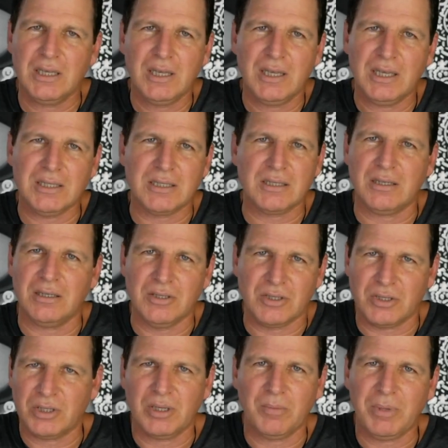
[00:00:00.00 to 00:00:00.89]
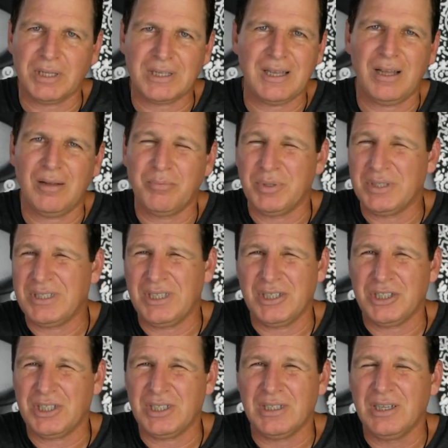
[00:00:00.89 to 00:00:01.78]
is concerned about
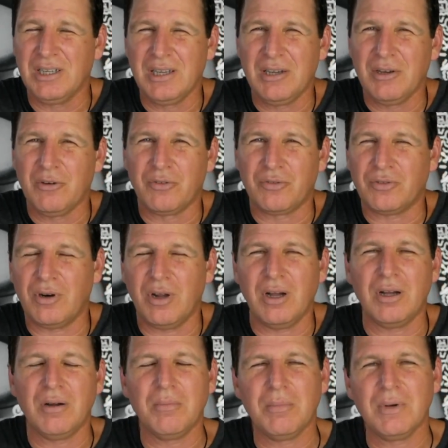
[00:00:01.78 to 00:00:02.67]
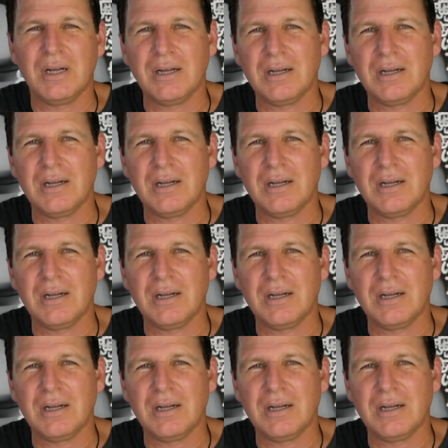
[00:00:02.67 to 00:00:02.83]
competition from